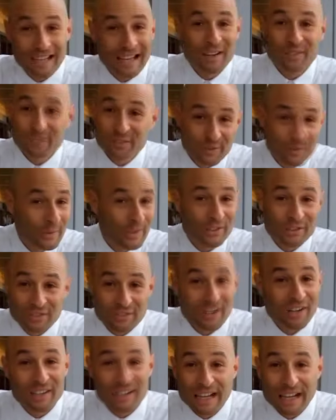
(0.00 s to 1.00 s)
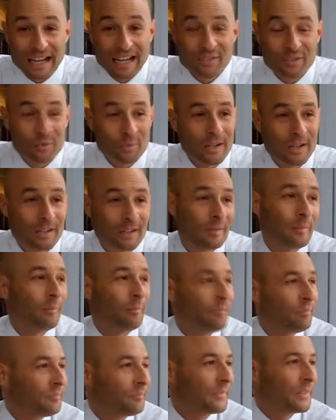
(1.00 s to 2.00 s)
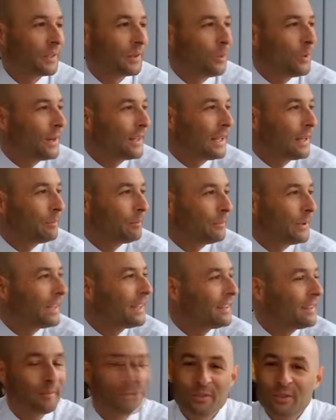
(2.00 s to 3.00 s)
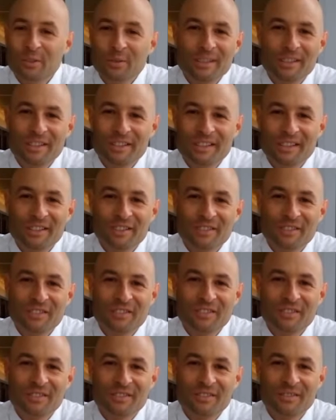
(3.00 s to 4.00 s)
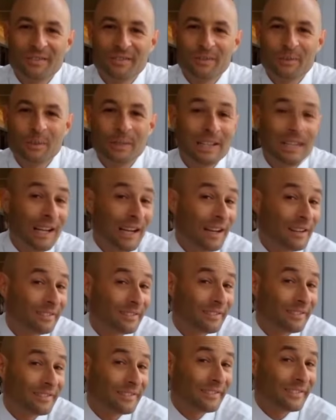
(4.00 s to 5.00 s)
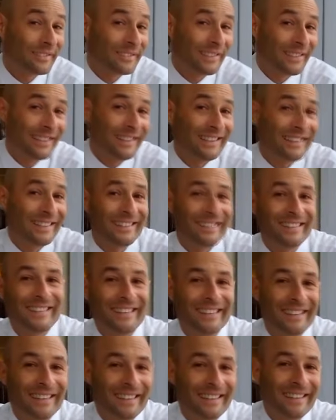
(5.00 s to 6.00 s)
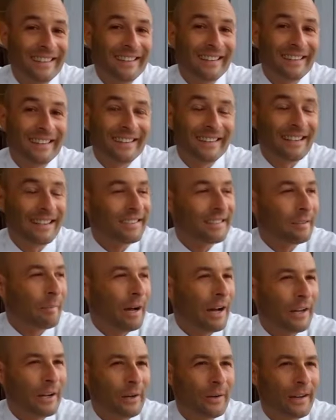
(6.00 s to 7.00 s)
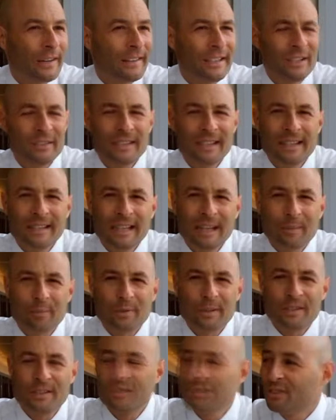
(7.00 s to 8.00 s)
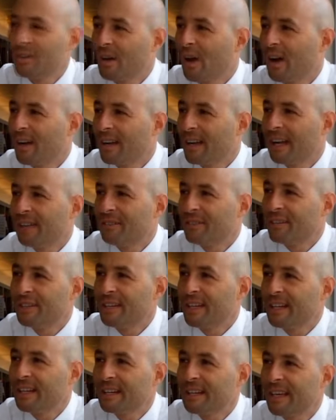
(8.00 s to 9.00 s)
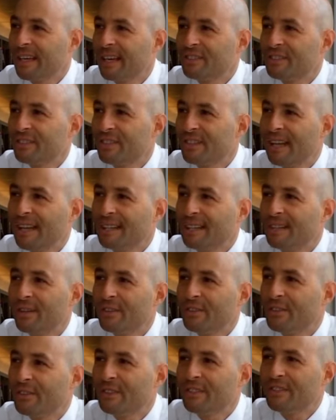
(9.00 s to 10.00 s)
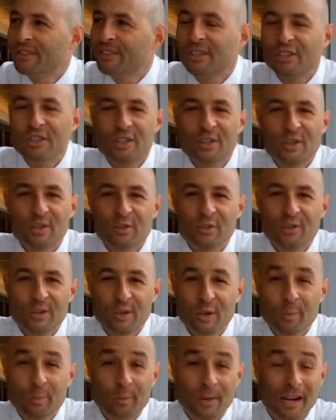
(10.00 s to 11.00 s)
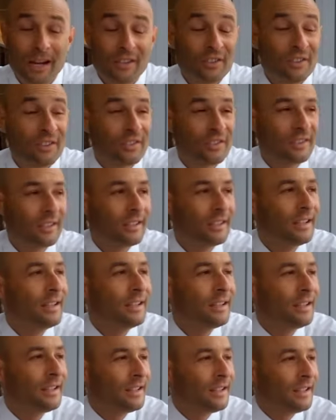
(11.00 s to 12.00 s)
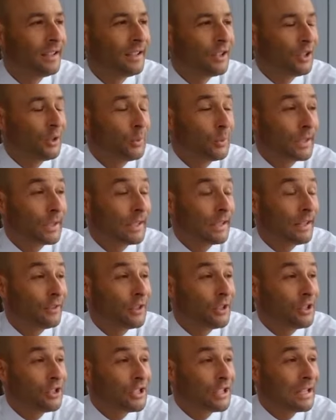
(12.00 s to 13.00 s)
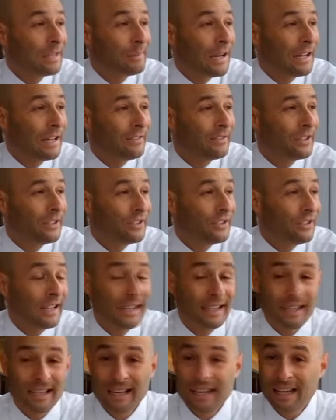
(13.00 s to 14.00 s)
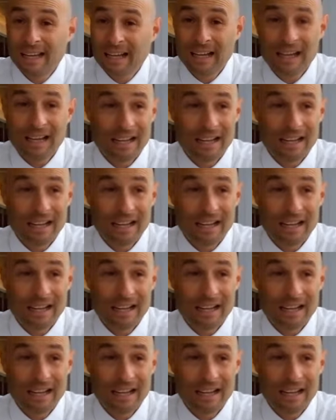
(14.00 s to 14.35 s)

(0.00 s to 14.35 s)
down for the rest of our lives. Well, why not pay them doing the things we love, right? I think that's the motto. I think you get that pretty strong after you get a cancer diagnosis, and then you go through the whole process and you recover and you come out of it and you're like, hey,